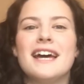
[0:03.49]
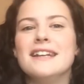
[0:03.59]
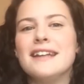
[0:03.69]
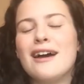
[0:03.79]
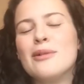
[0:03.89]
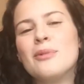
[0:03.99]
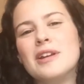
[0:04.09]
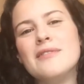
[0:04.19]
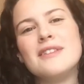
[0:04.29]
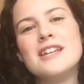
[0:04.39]
and I am
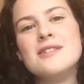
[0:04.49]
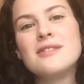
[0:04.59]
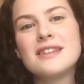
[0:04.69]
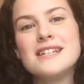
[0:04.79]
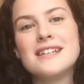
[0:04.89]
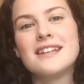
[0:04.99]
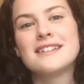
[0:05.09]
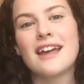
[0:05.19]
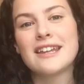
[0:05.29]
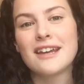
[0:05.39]
one of the youth
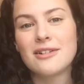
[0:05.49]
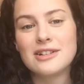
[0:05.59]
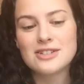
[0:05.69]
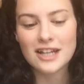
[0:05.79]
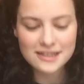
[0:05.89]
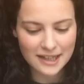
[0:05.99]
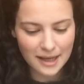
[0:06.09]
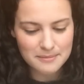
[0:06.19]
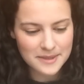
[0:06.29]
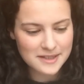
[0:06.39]
leaders at our Chester
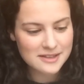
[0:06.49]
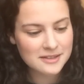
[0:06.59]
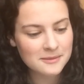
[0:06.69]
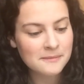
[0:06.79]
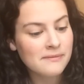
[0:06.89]
campus